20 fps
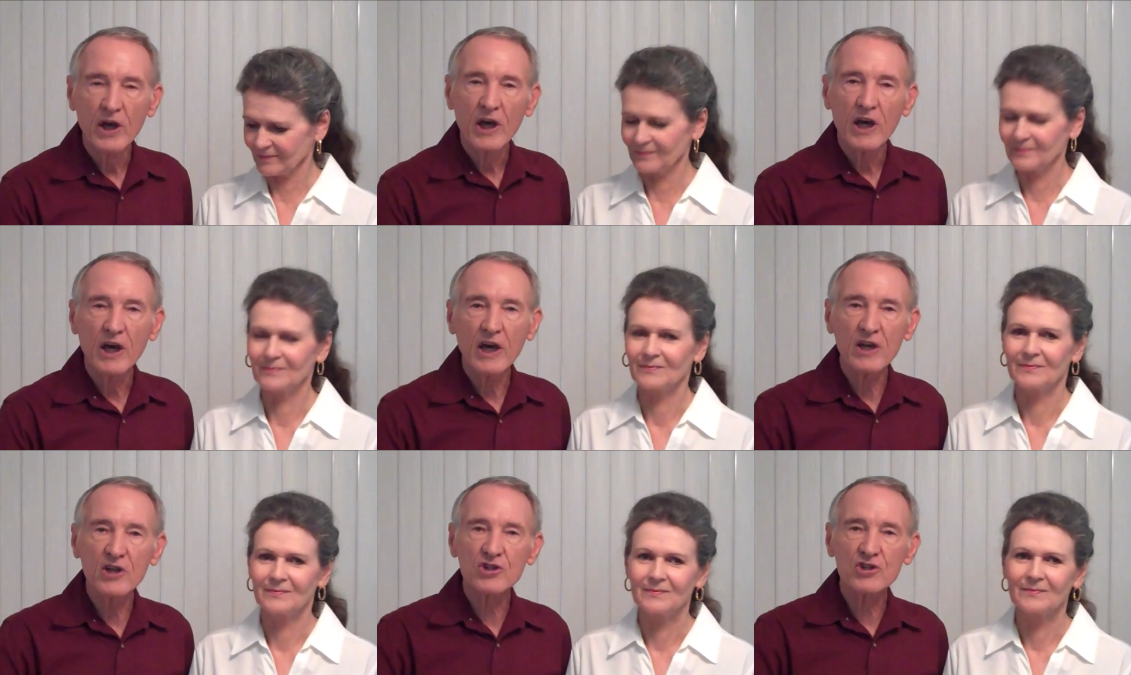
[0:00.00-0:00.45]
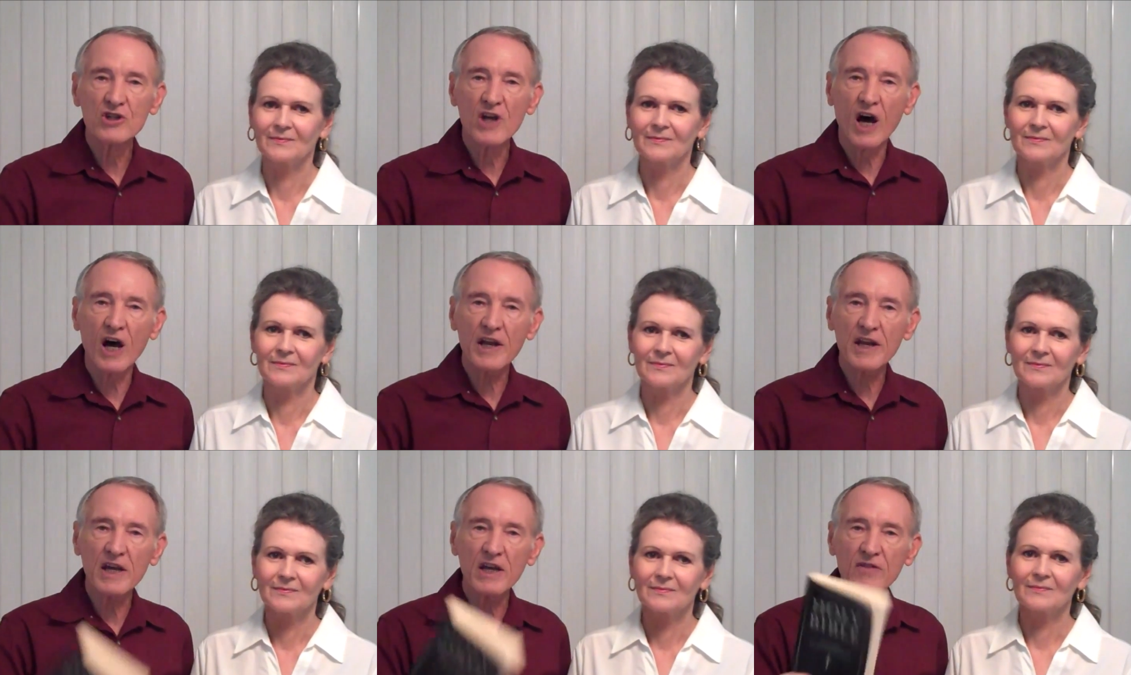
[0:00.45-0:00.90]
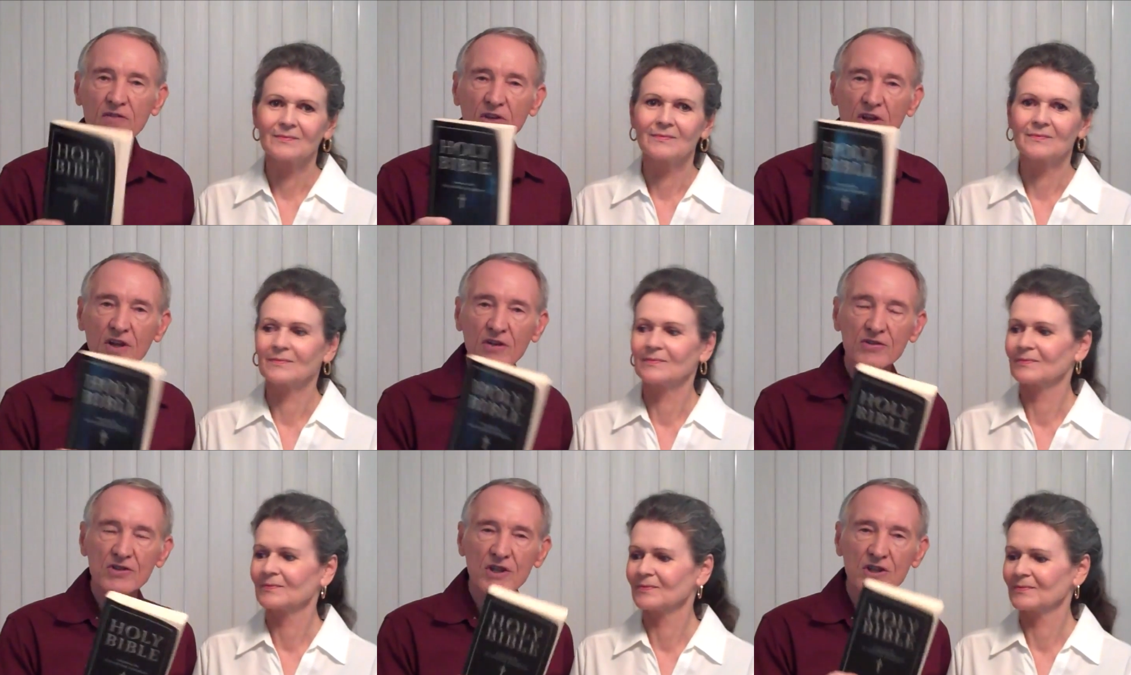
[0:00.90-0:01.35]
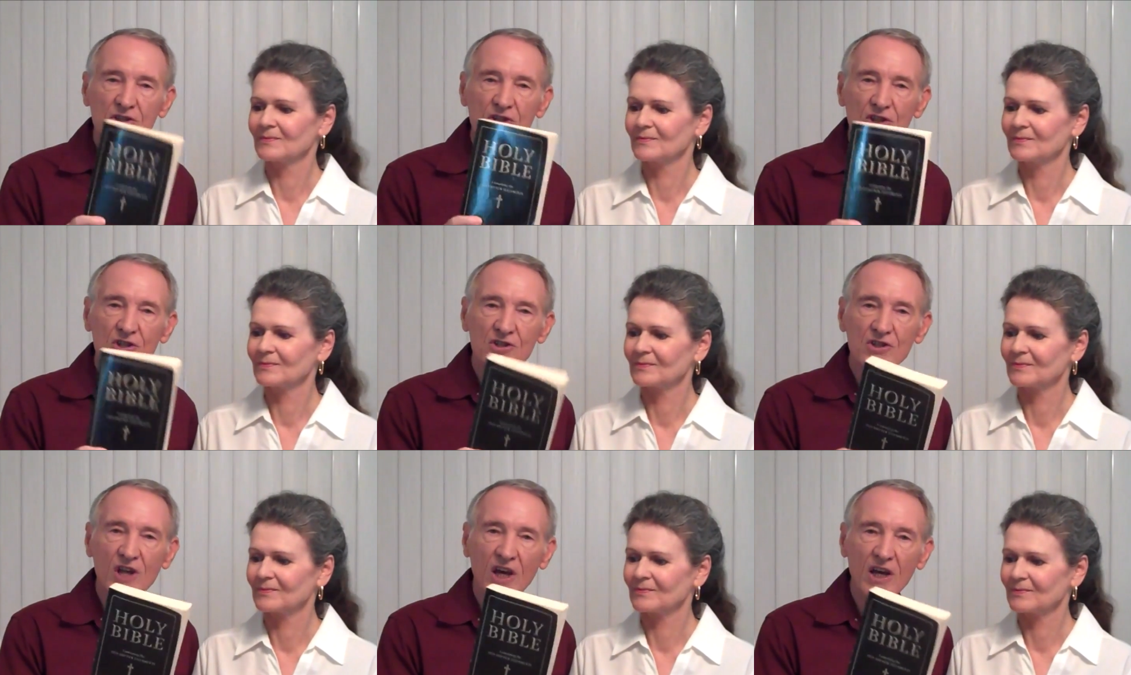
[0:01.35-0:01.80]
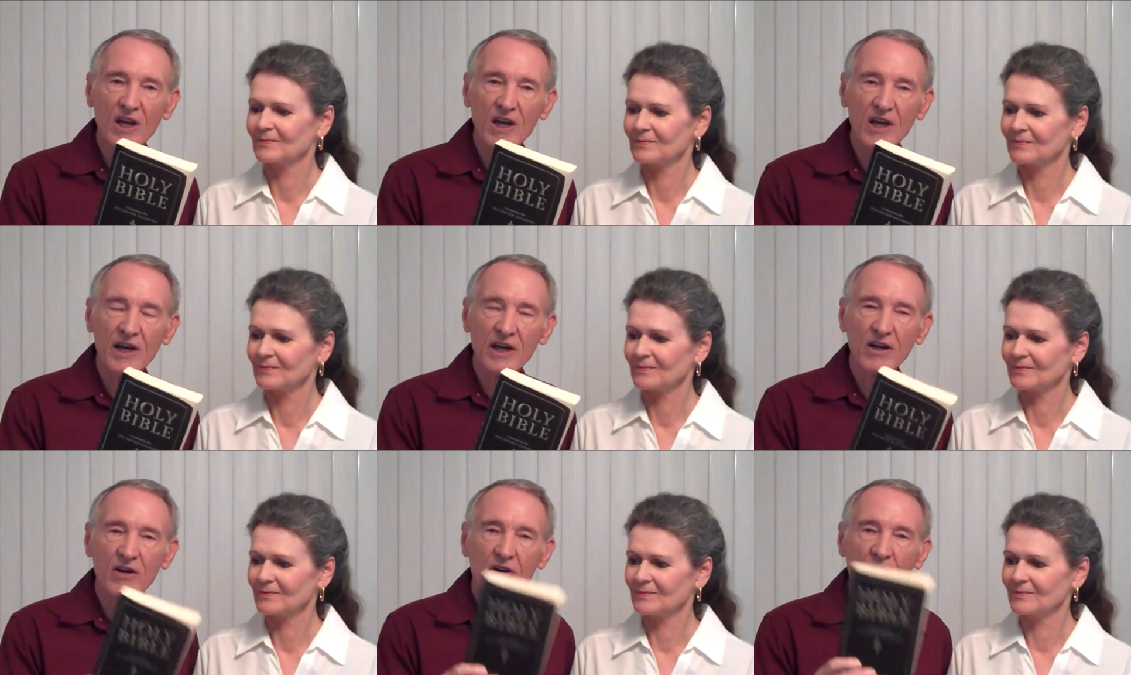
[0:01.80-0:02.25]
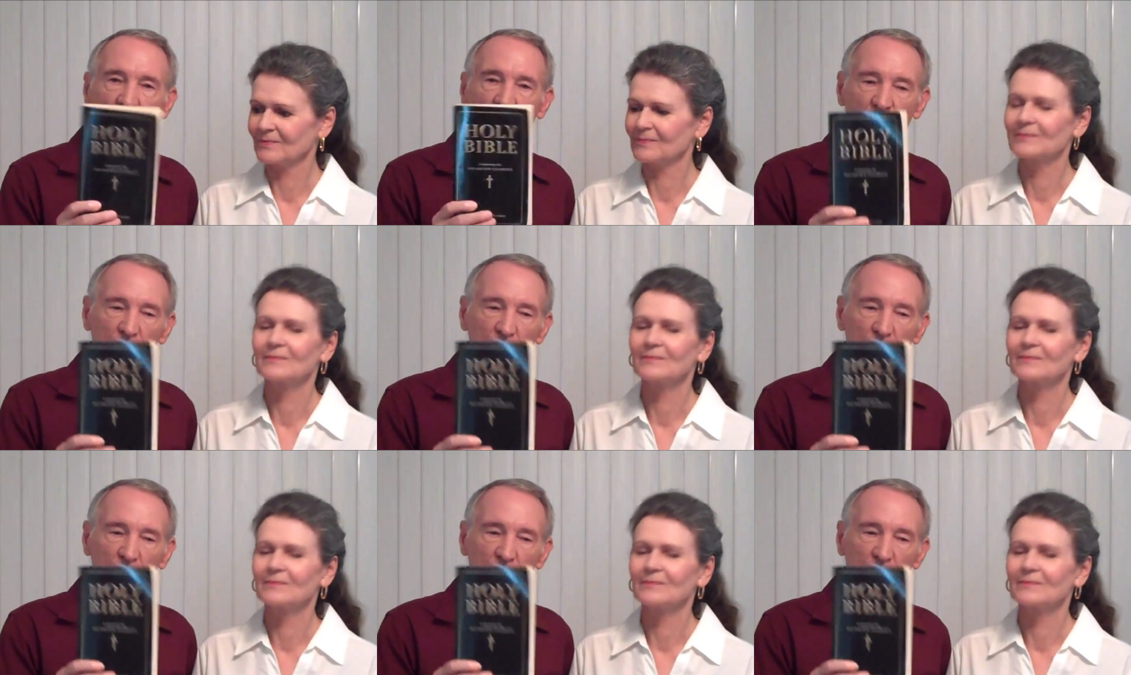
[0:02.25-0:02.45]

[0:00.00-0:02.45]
Speaker 1: He's not in this. This is dead letter.